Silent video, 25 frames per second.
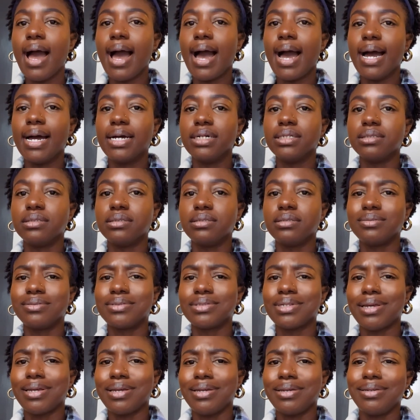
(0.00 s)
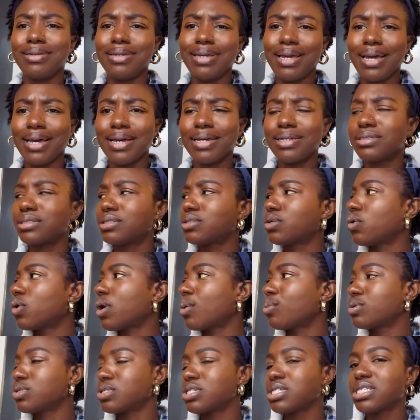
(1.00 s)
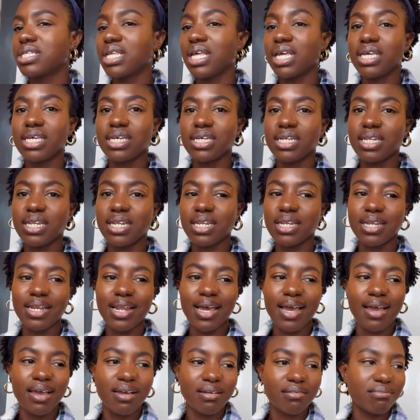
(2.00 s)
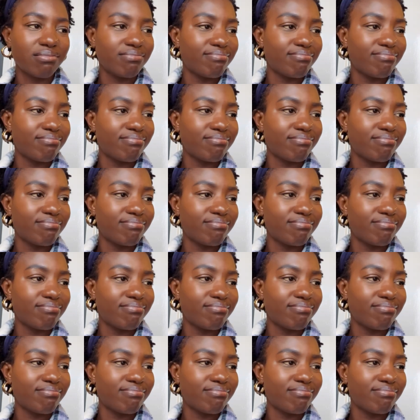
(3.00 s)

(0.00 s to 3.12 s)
And yeah, so I was just thinking like,